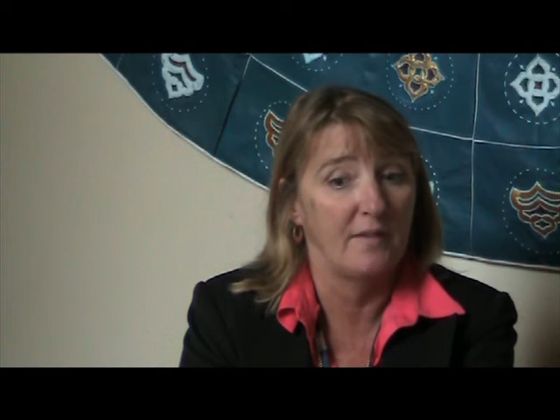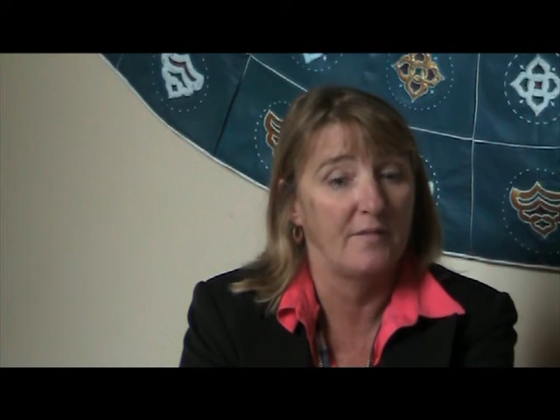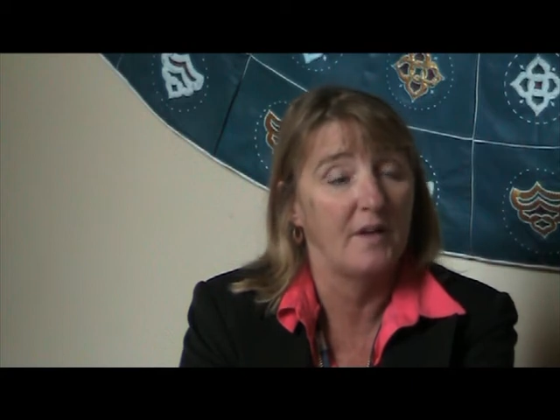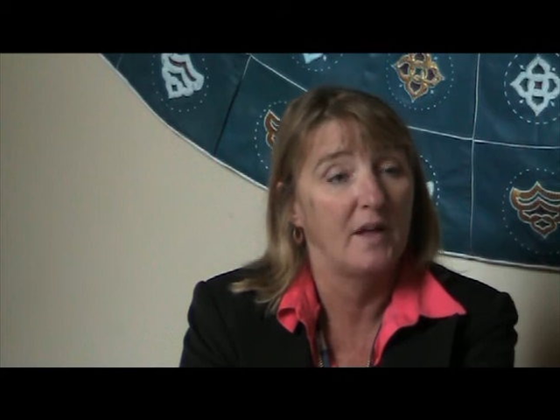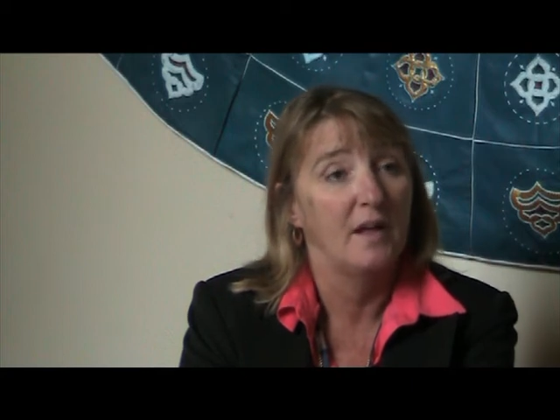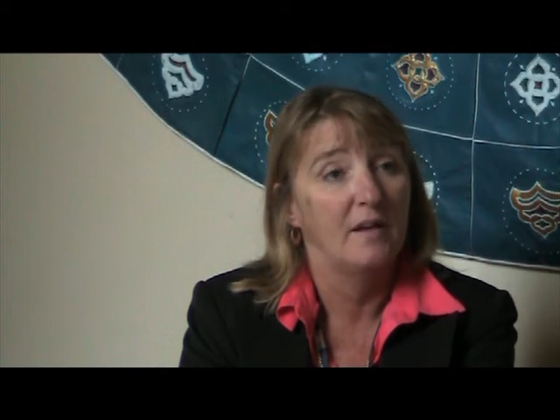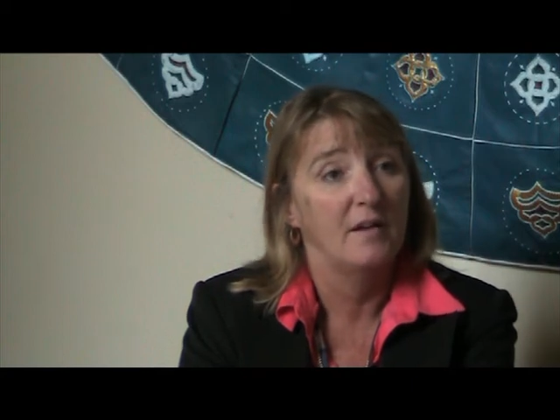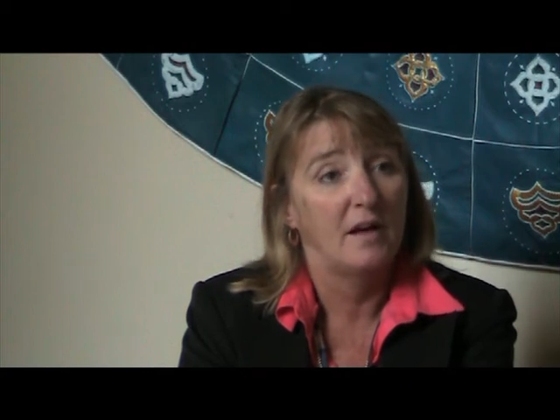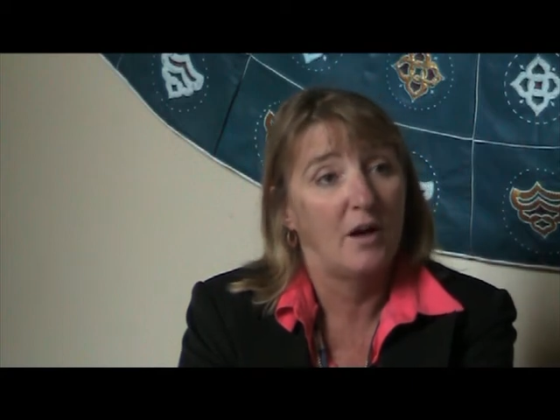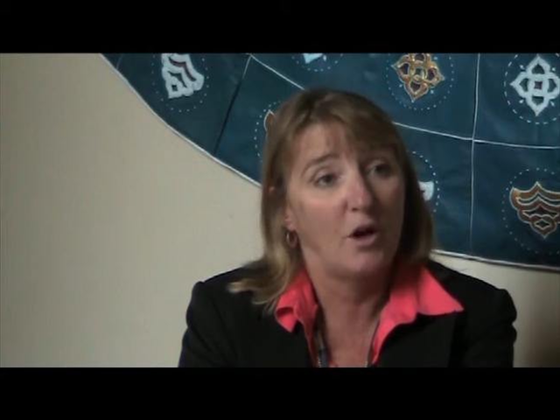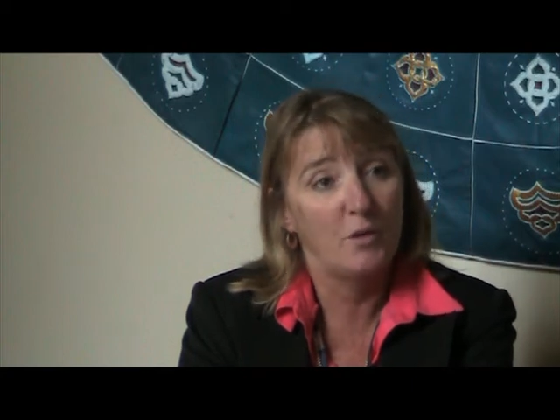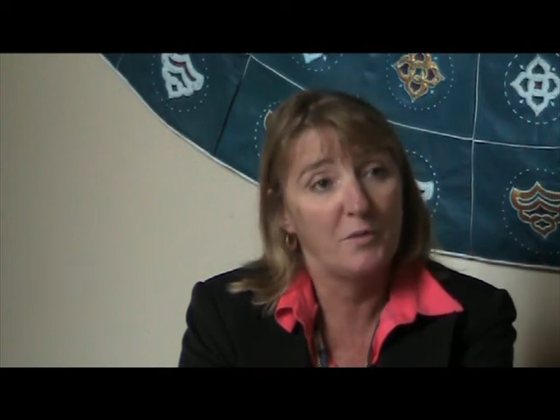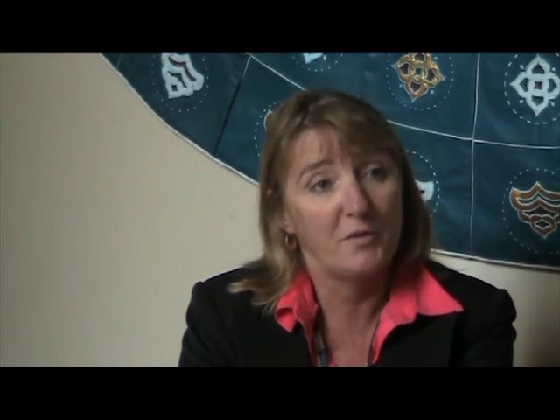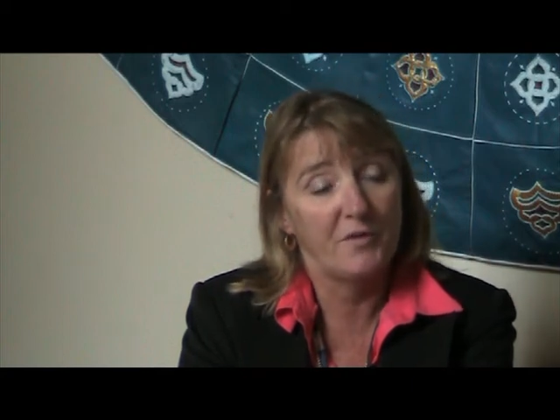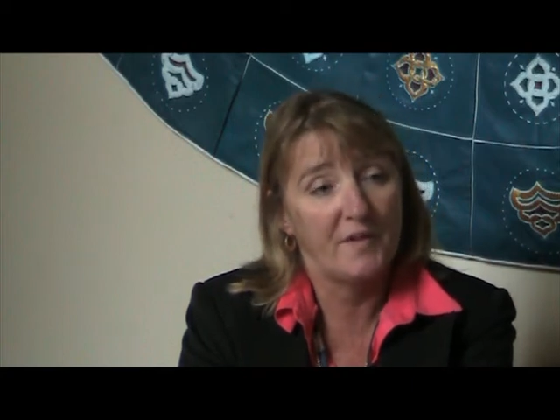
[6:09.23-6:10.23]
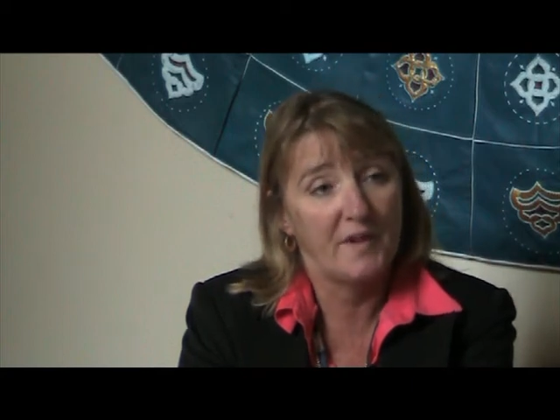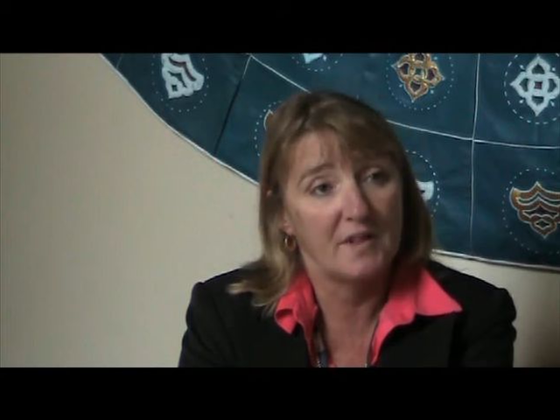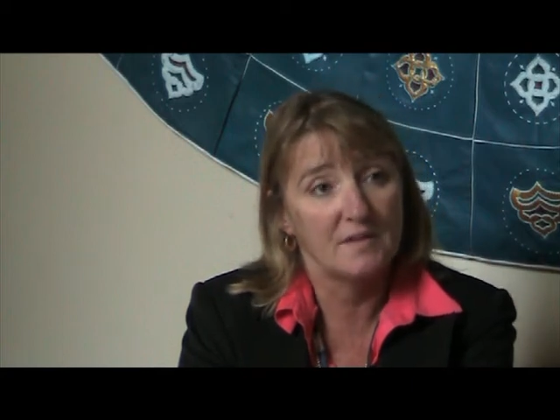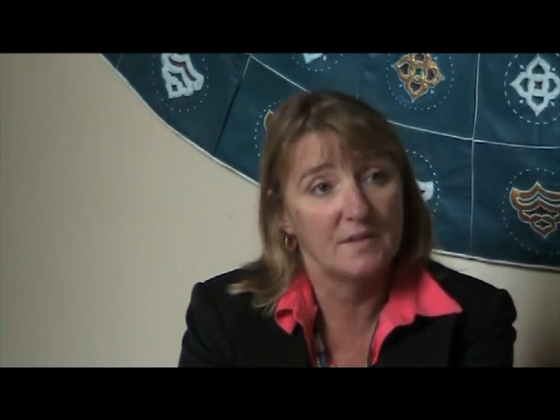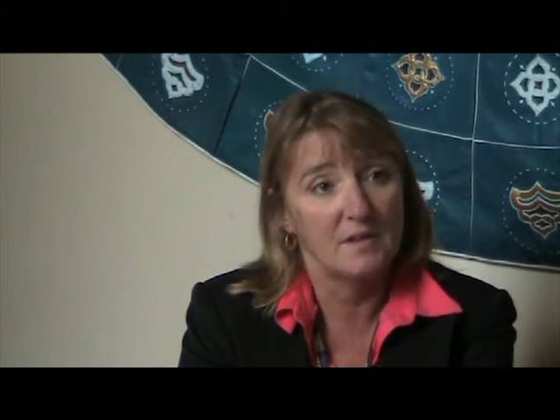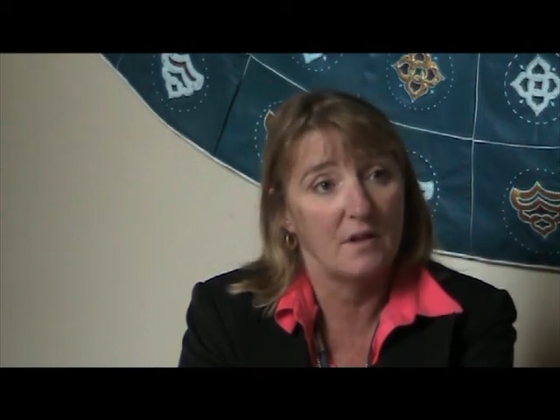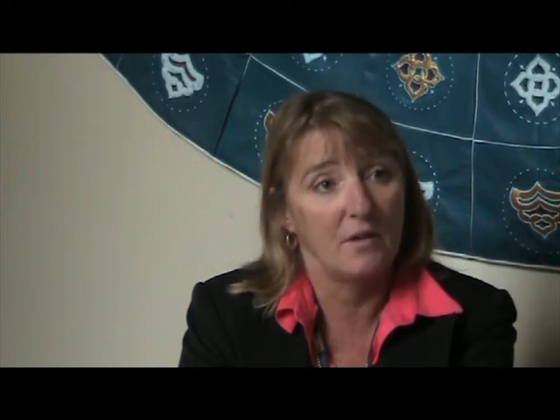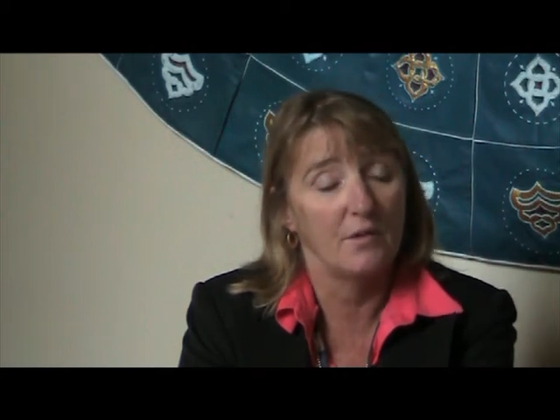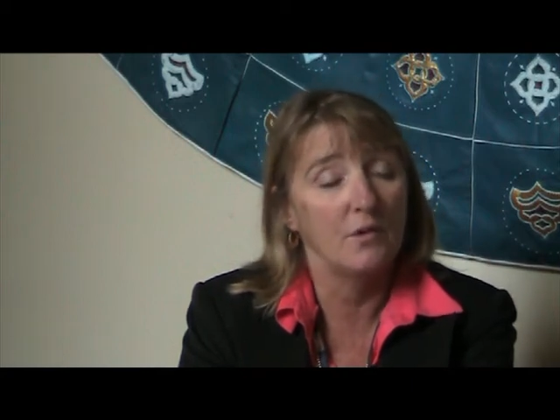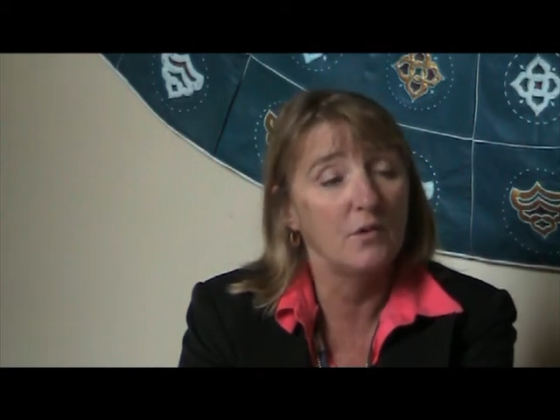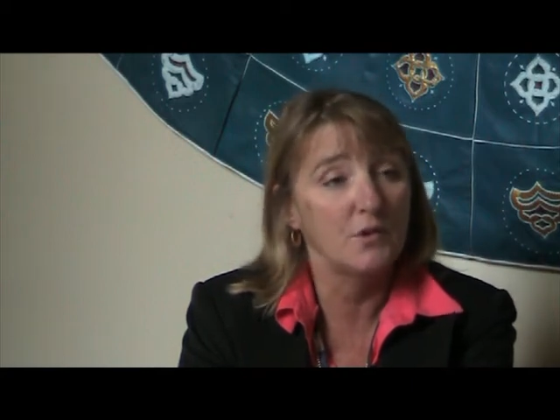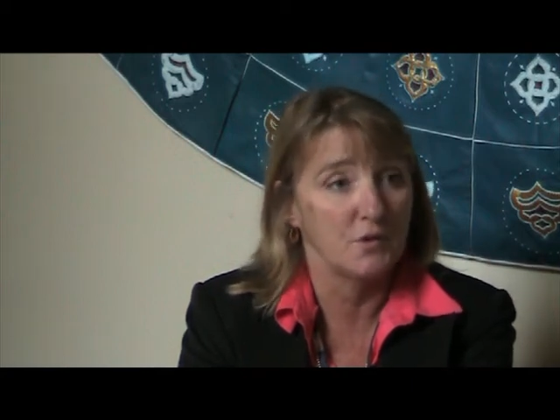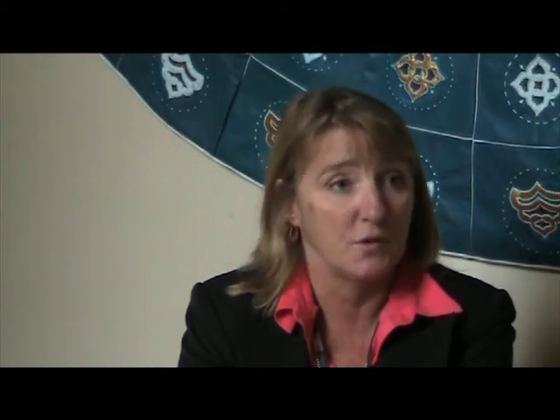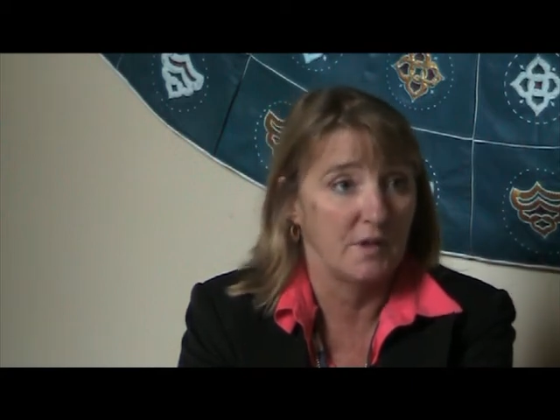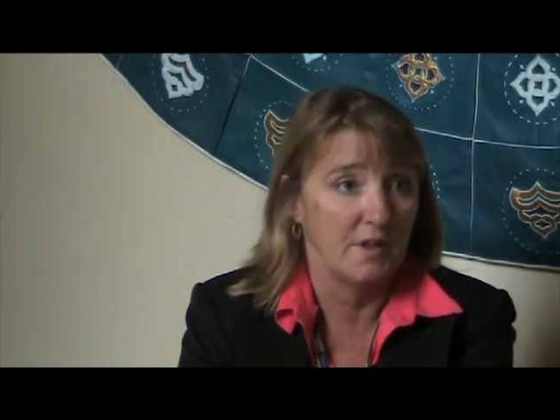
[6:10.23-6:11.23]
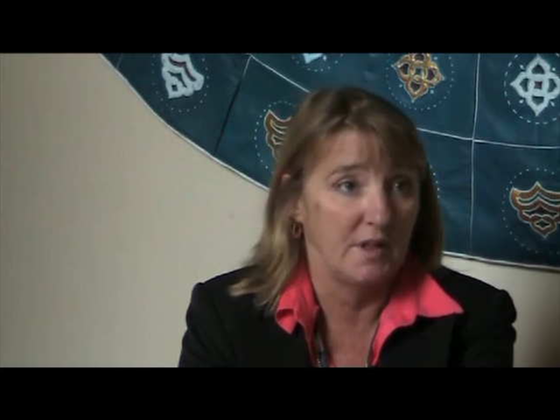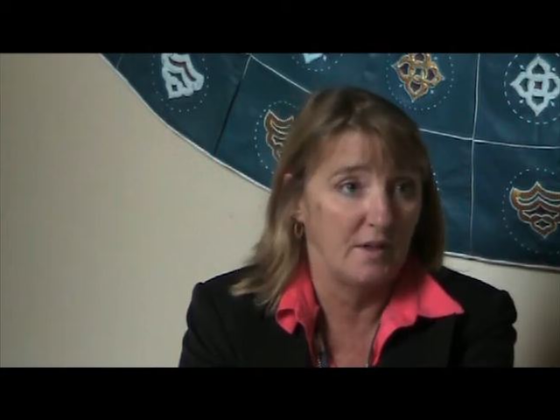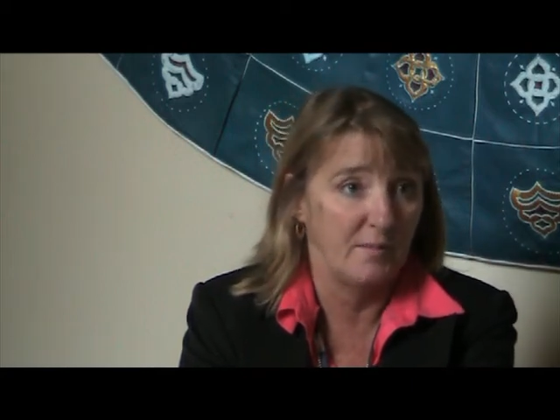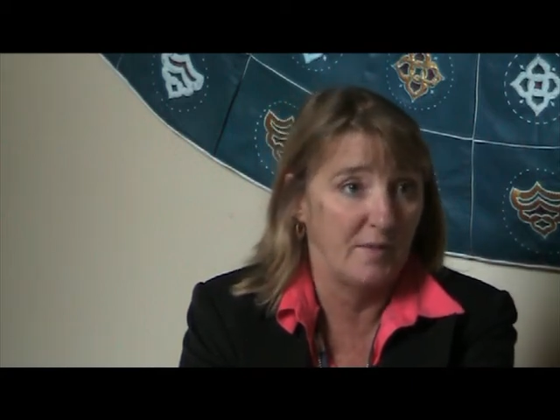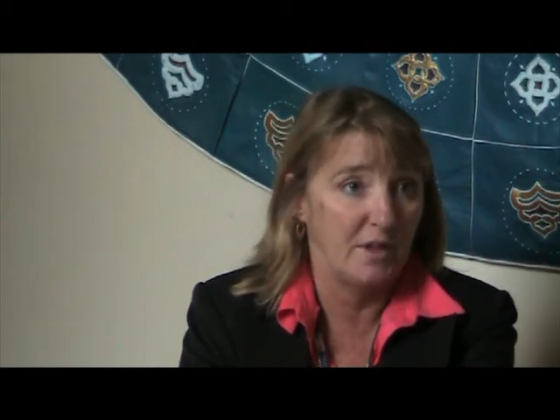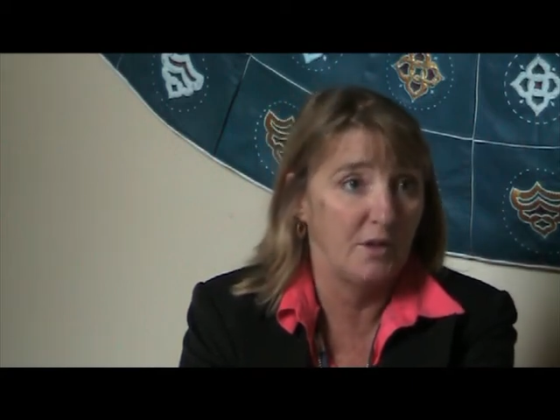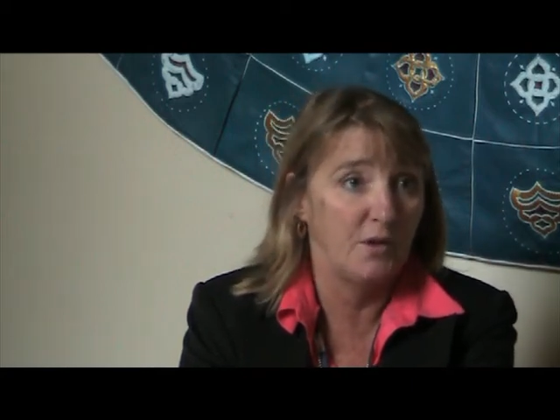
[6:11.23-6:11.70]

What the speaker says: if Home Affairs are not doing their bit,